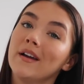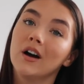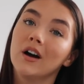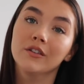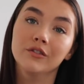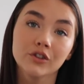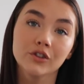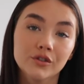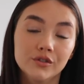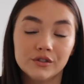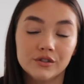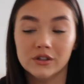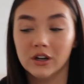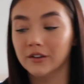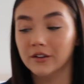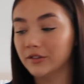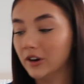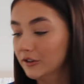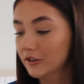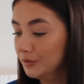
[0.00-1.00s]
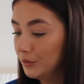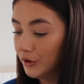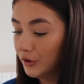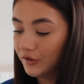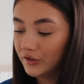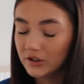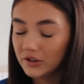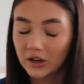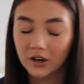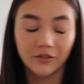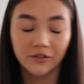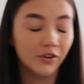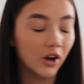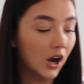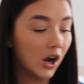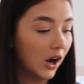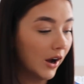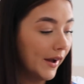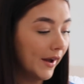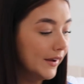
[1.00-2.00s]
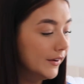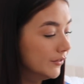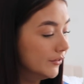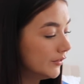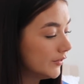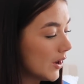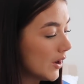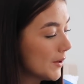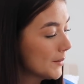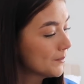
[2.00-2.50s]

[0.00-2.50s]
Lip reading: I've used stuff, I've moved stuff, I've